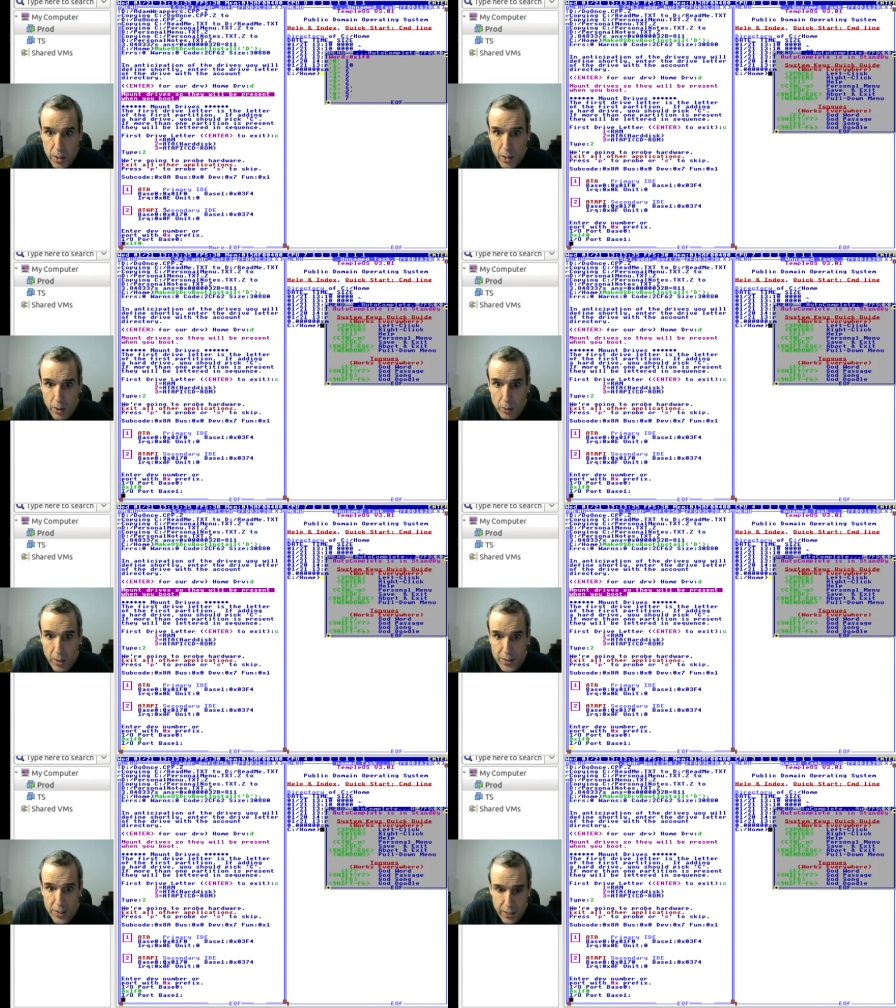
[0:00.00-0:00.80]

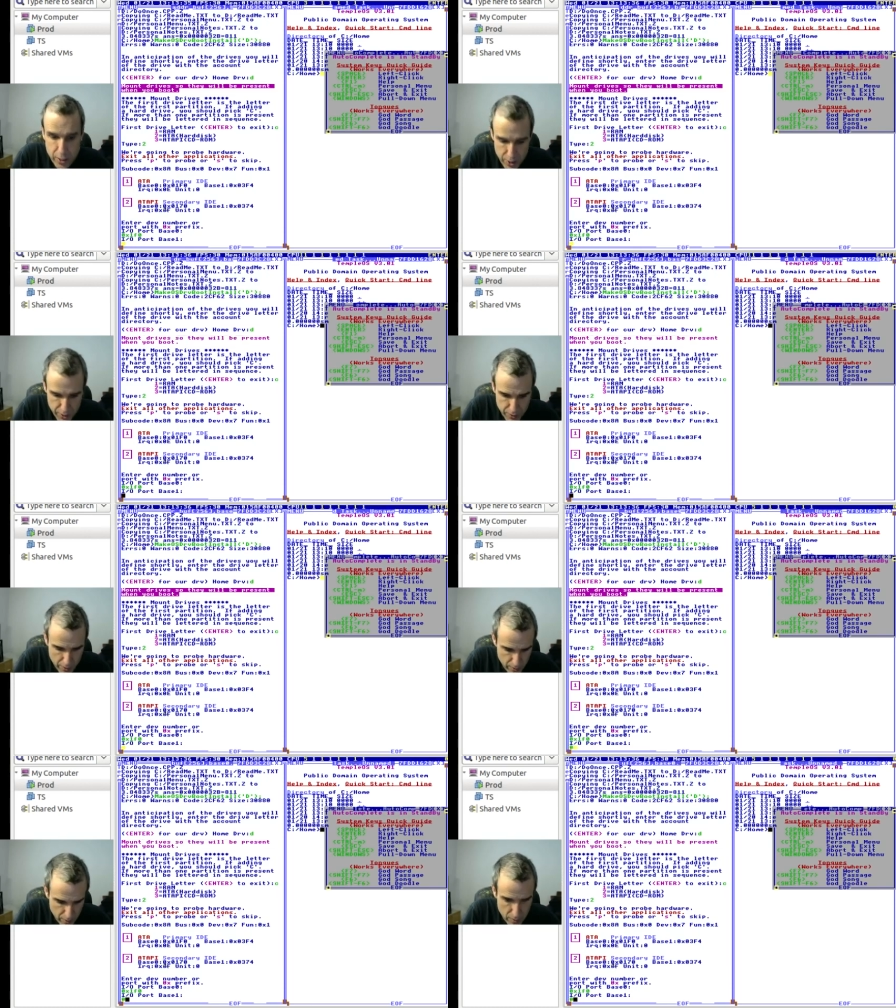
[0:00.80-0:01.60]
Otherwise, I could just
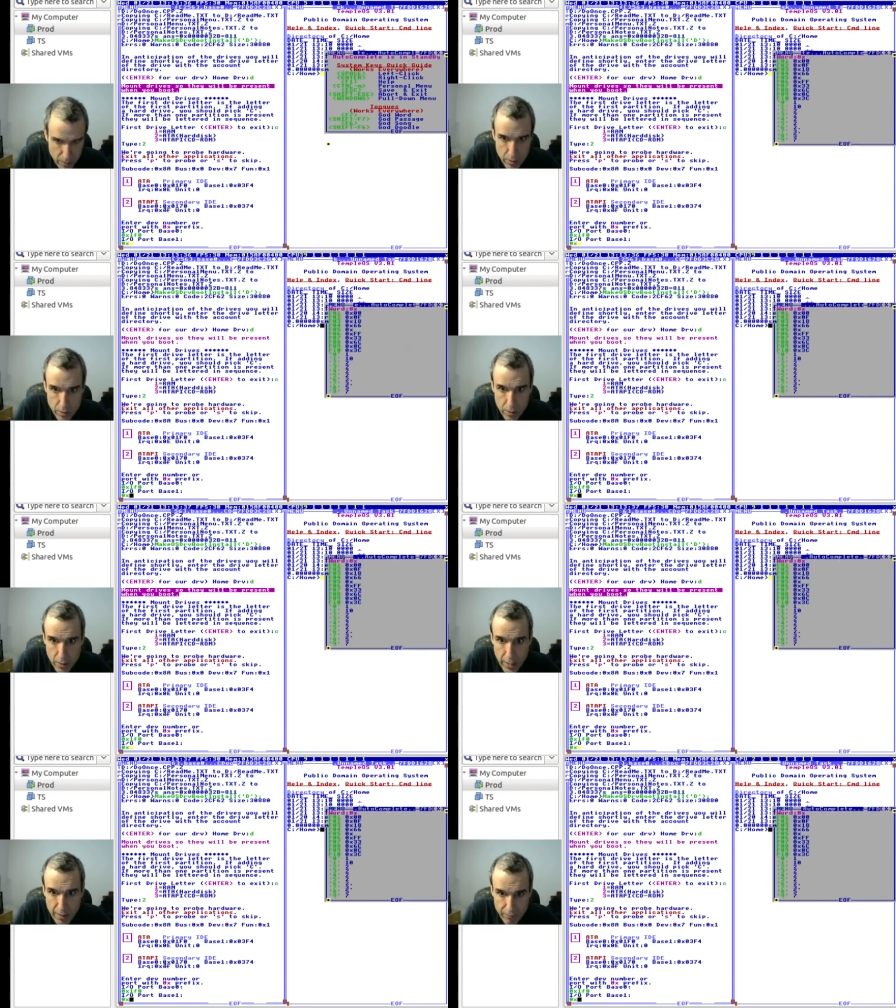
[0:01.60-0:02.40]

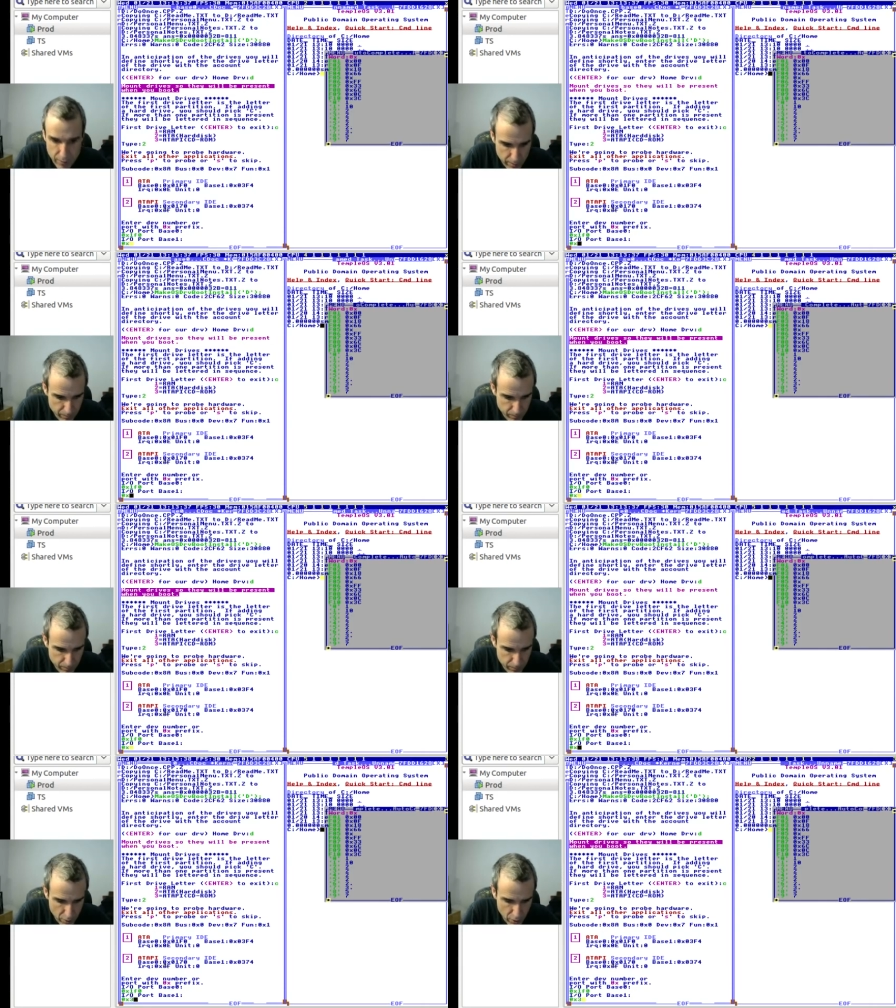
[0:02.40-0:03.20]
have them
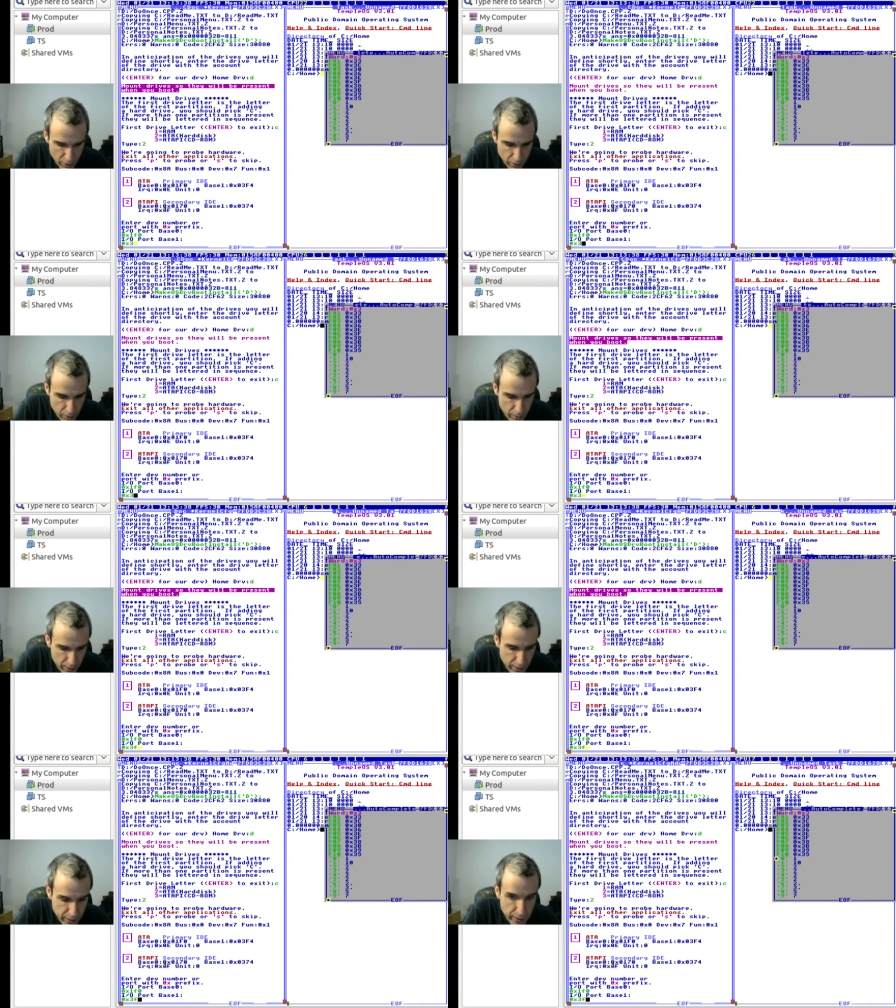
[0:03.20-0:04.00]

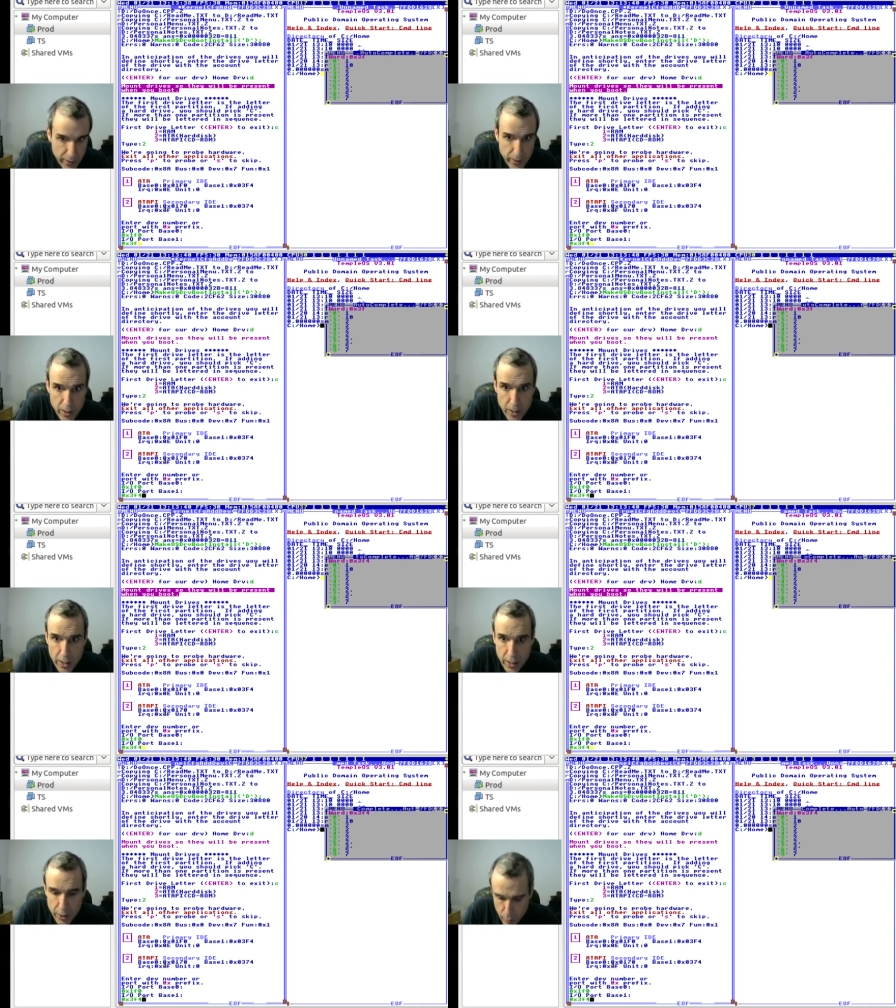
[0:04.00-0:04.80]
hard-coded here,
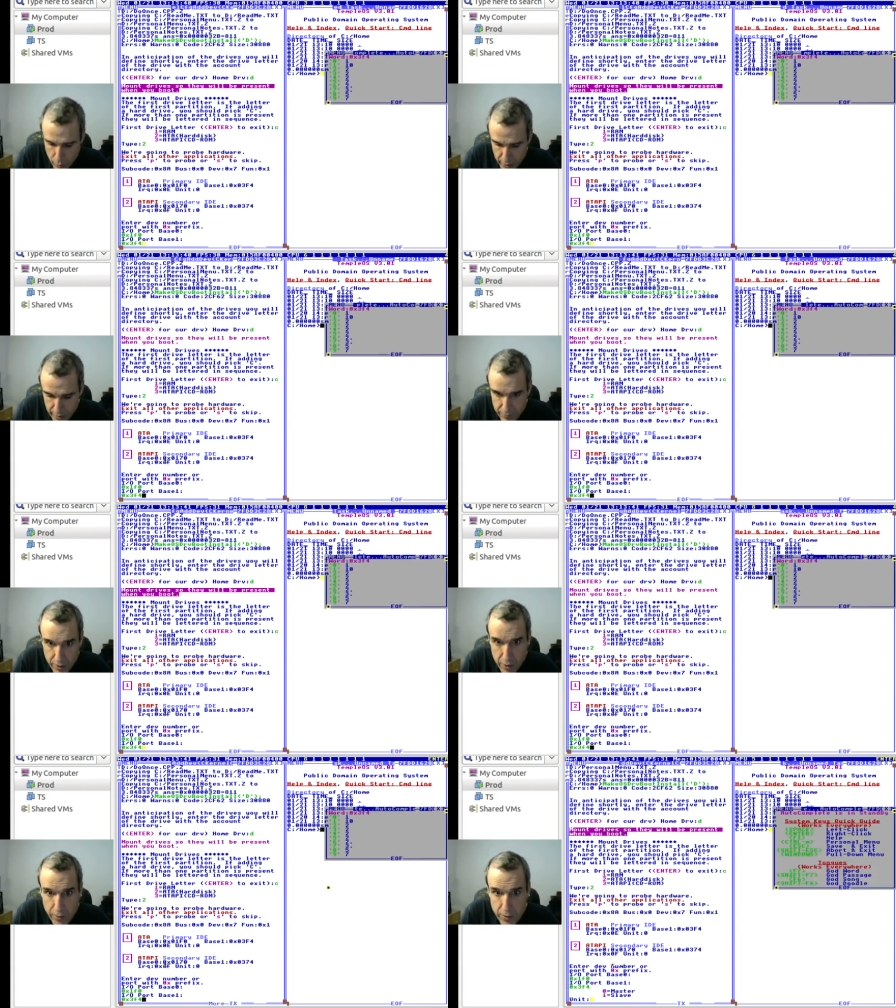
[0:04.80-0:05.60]
and you wouldn't have to
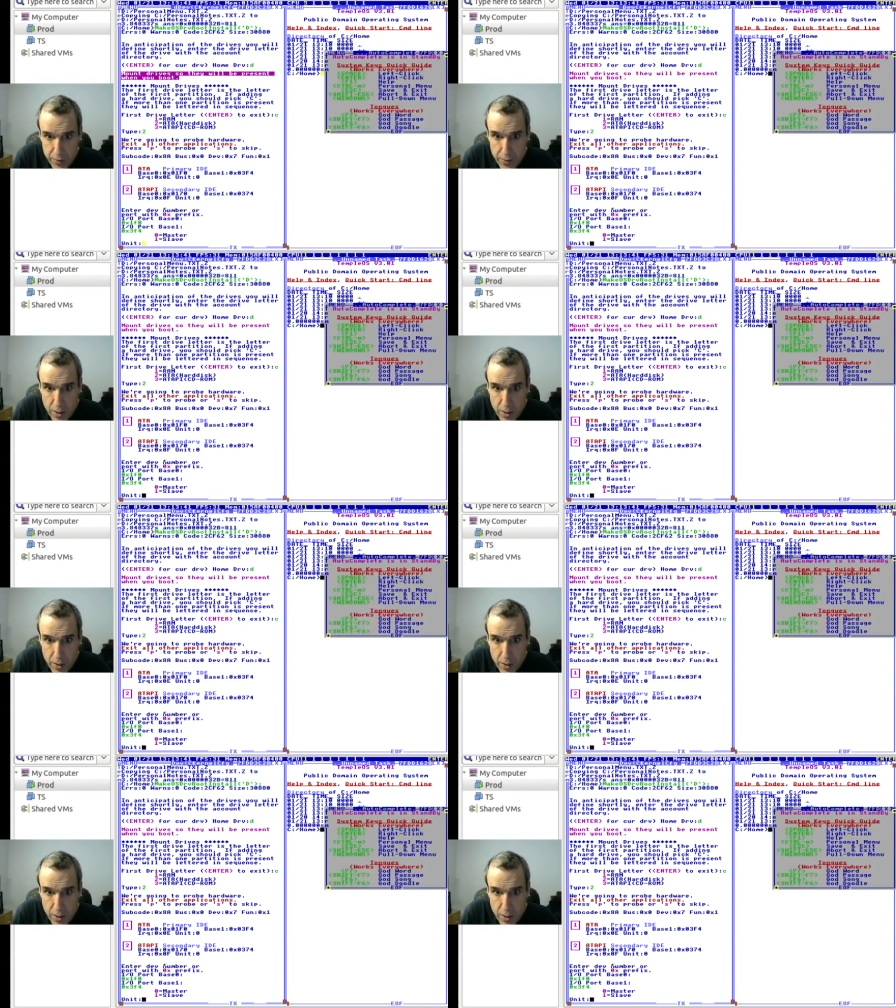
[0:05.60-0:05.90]
do this.